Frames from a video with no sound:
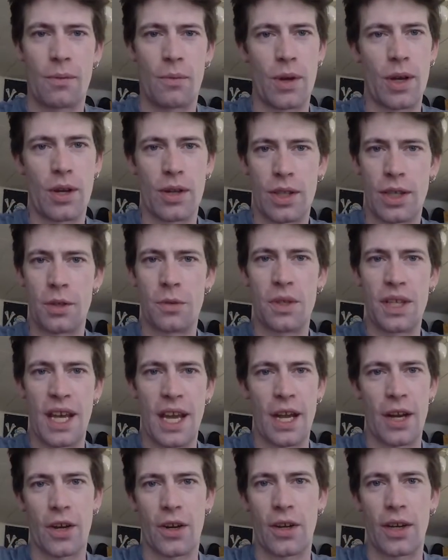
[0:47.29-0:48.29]
We all deal with
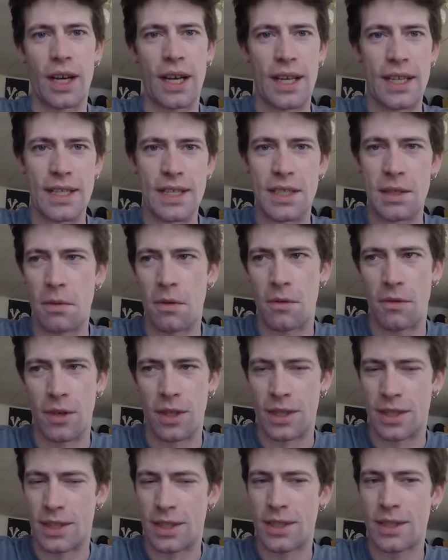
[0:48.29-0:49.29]
anger, and some of
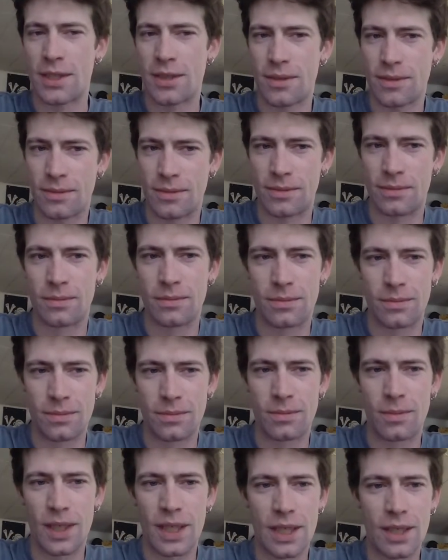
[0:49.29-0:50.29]
us,
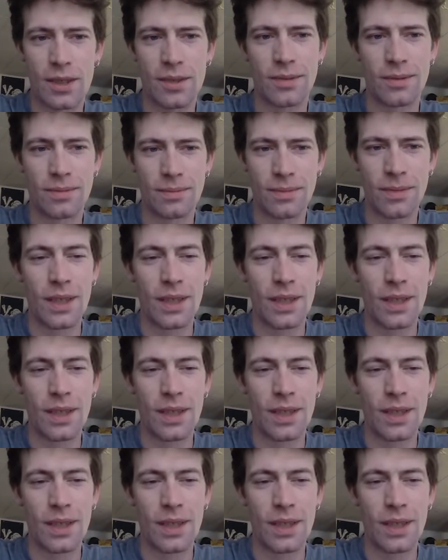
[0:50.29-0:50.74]
well,